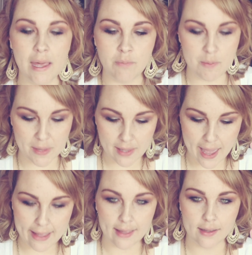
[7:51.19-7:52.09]
made me
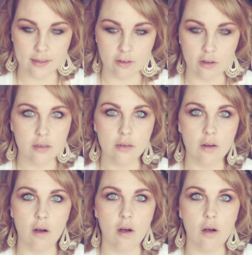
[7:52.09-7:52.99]
be like,
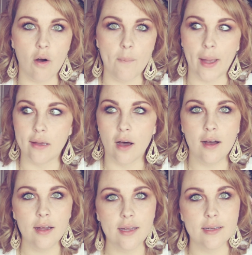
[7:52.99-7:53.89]
oh my
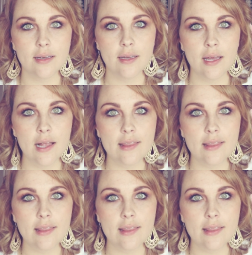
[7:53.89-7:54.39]
God.